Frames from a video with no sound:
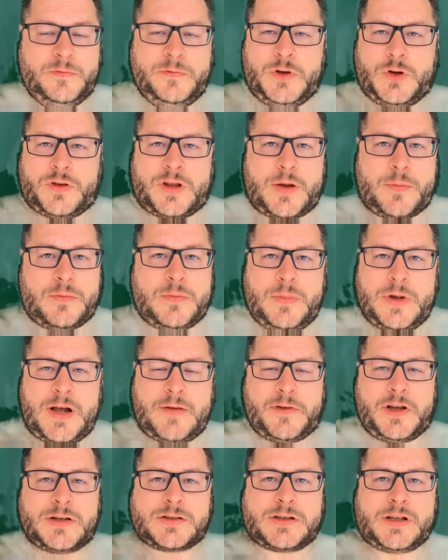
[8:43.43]
view them
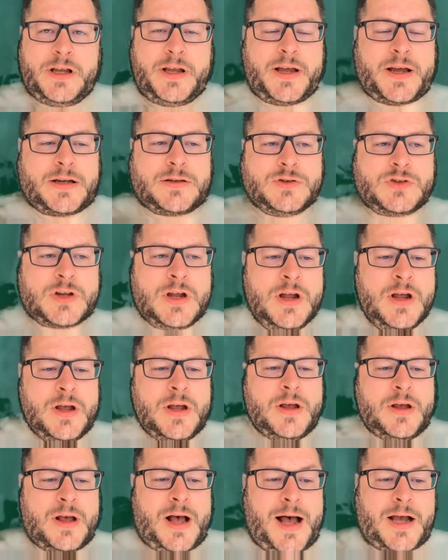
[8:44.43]
obviously as
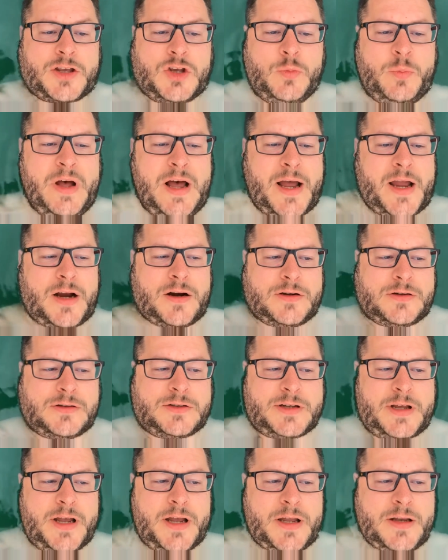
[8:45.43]

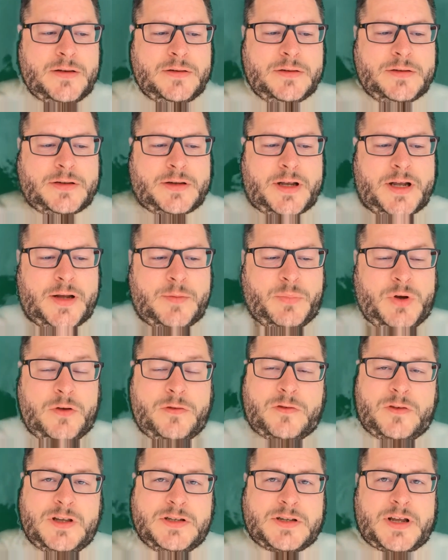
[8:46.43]
occupiers, and uh,
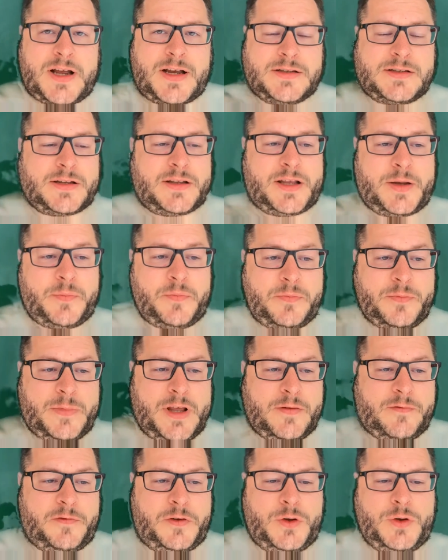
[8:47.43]
both of these guys said they,
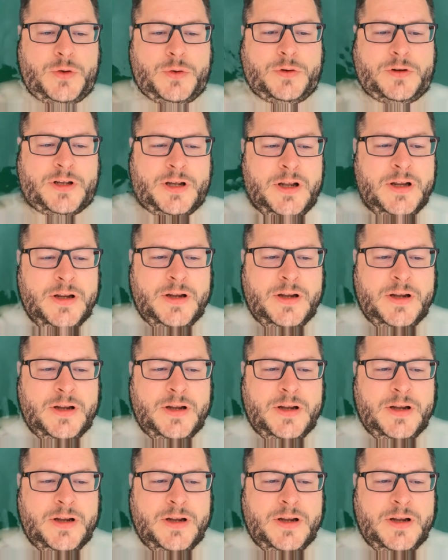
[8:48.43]
they viewed